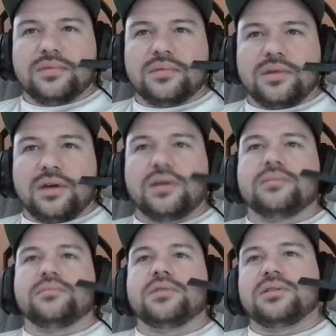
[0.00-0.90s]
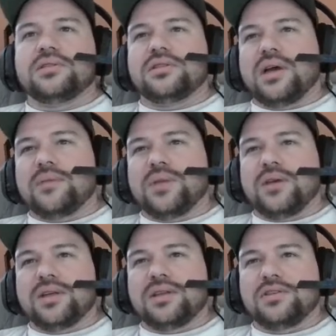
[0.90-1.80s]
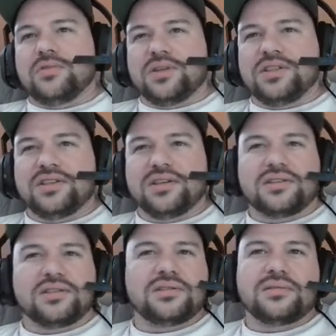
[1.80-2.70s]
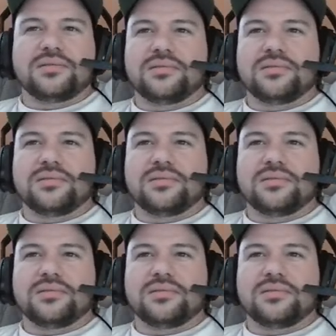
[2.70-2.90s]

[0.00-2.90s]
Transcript: All right, stop him at like the 26.